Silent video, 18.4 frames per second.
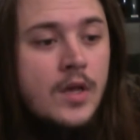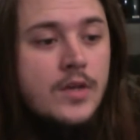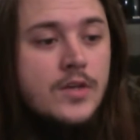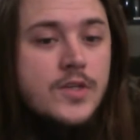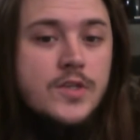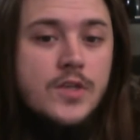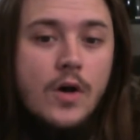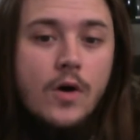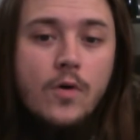
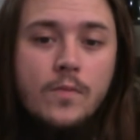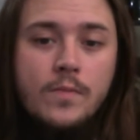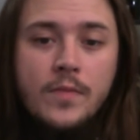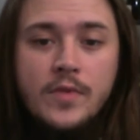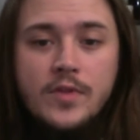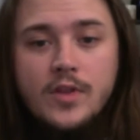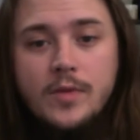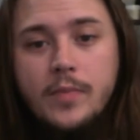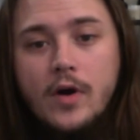So,
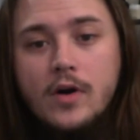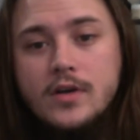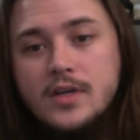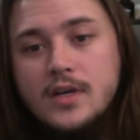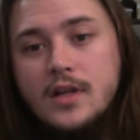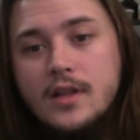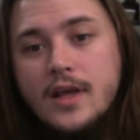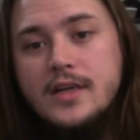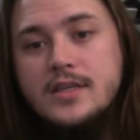the party
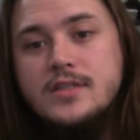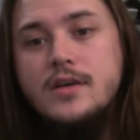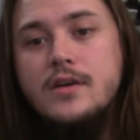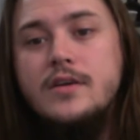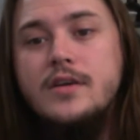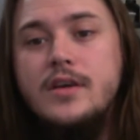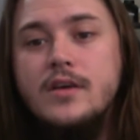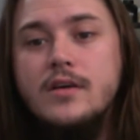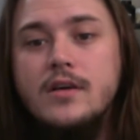collects
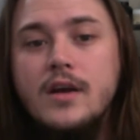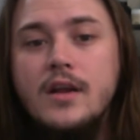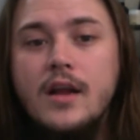their gear